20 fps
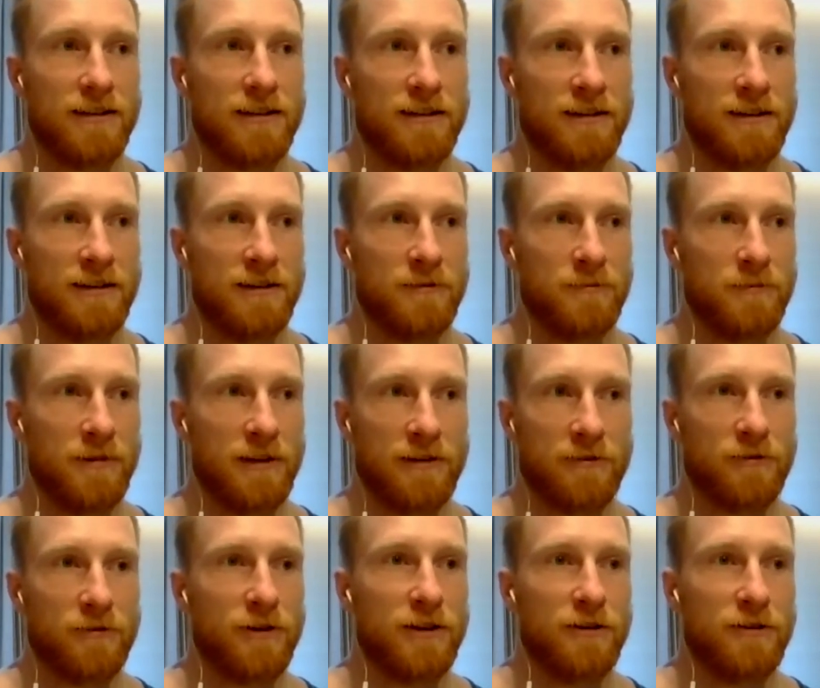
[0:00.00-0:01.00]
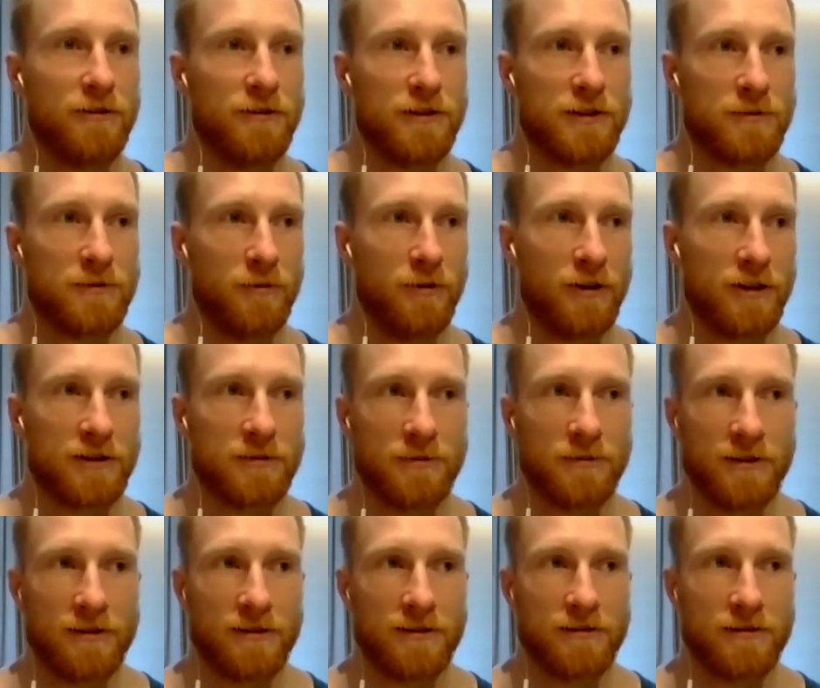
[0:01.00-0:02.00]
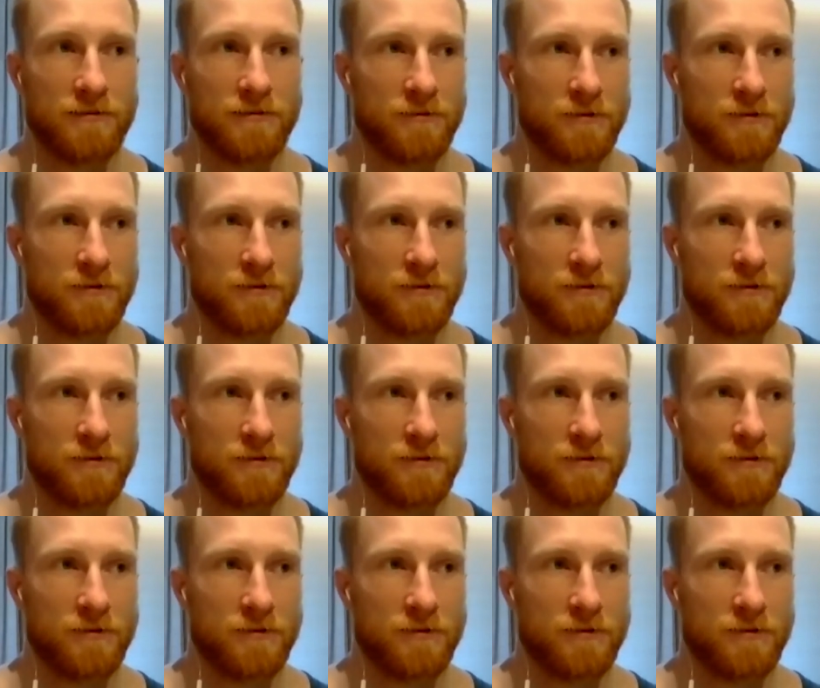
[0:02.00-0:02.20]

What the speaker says: with everyone who you just worked with,